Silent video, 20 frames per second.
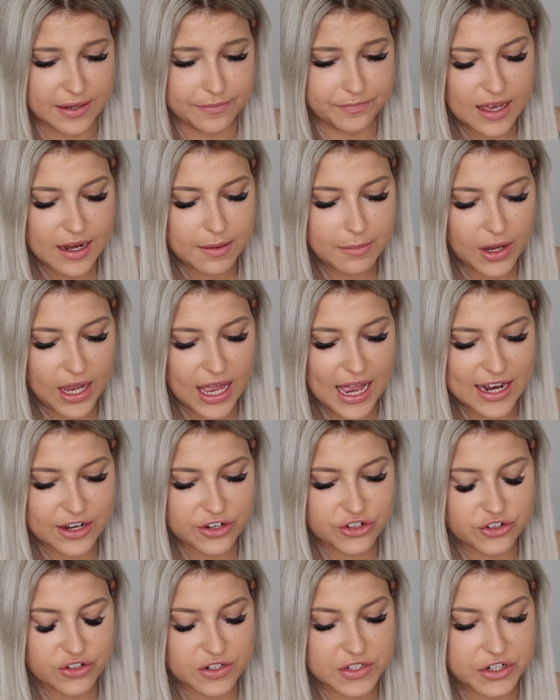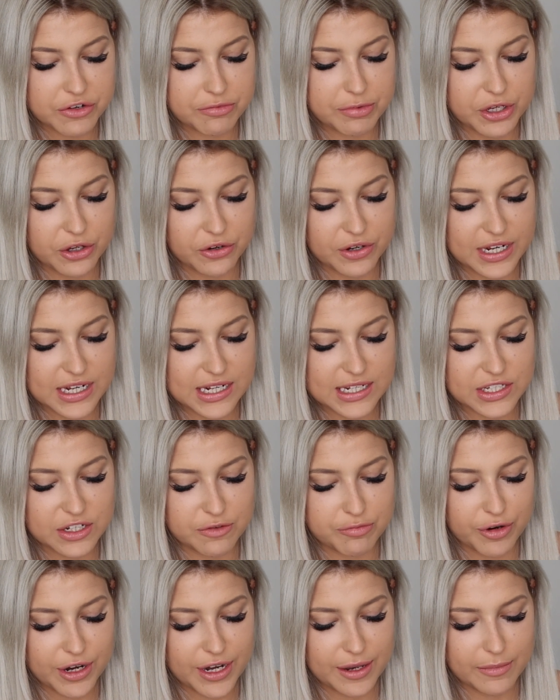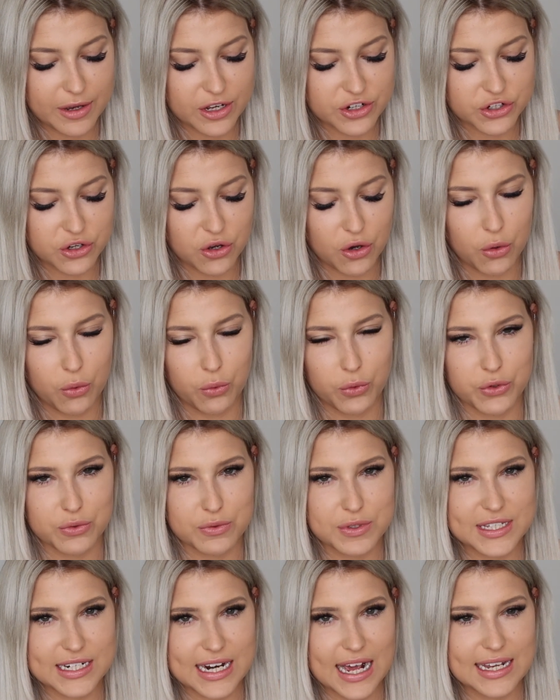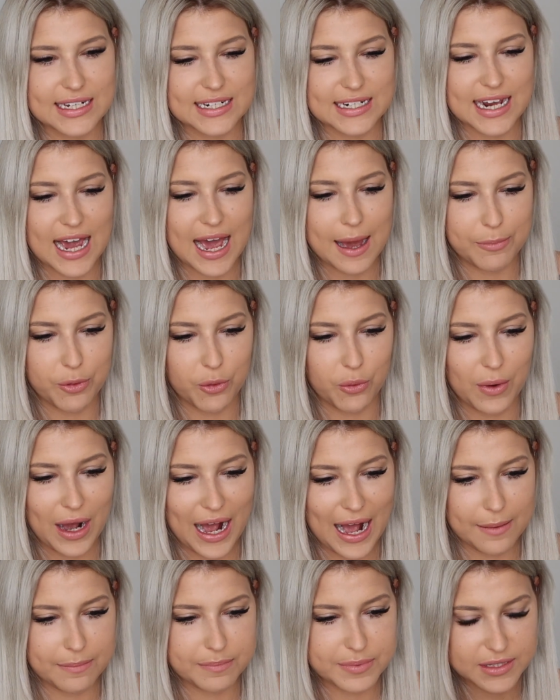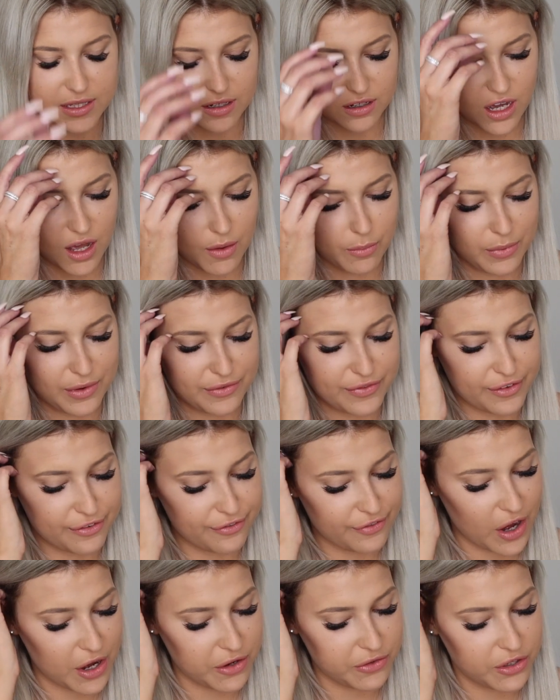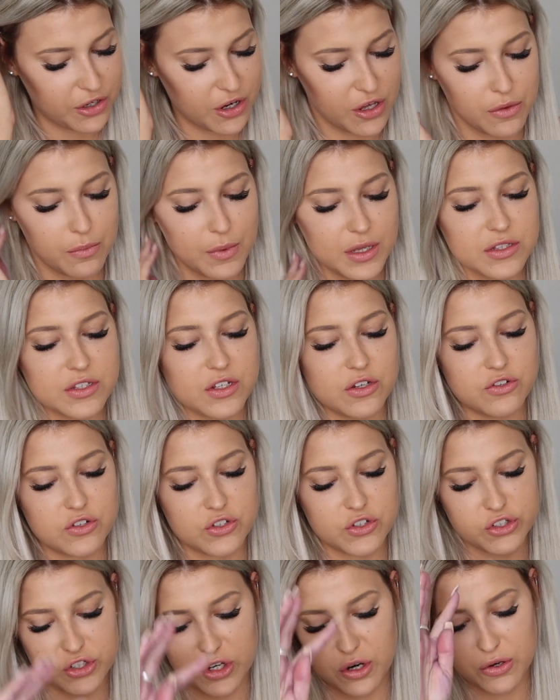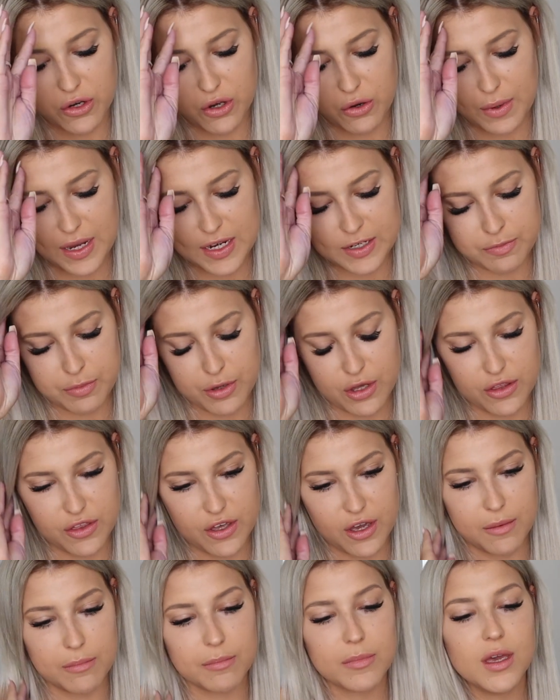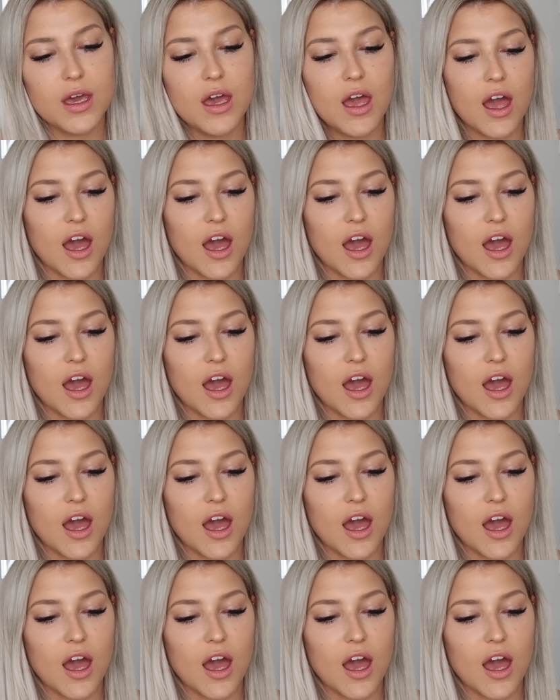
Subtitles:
But then in my extras, to be honest, you pretty much got all your standard Apple apps that come with the phone. You know, the ones that you just don't know where to put them.